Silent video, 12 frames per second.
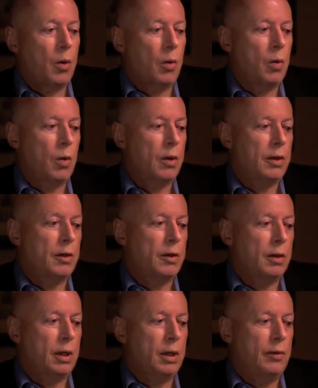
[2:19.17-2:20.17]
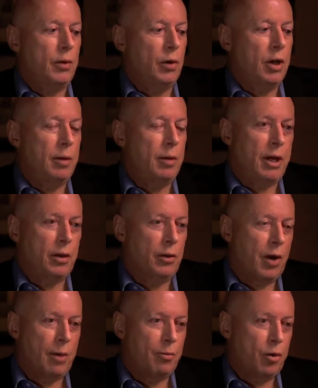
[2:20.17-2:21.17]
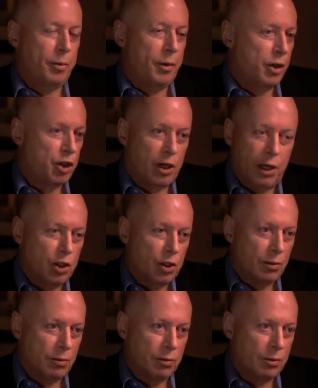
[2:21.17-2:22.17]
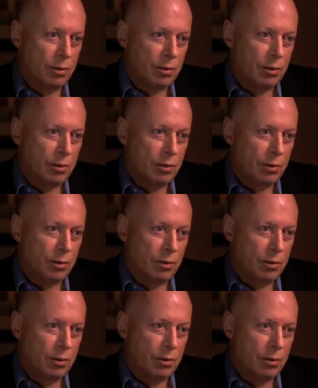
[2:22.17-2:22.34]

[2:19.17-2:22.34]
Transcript: or that if you'll only make the right propitiation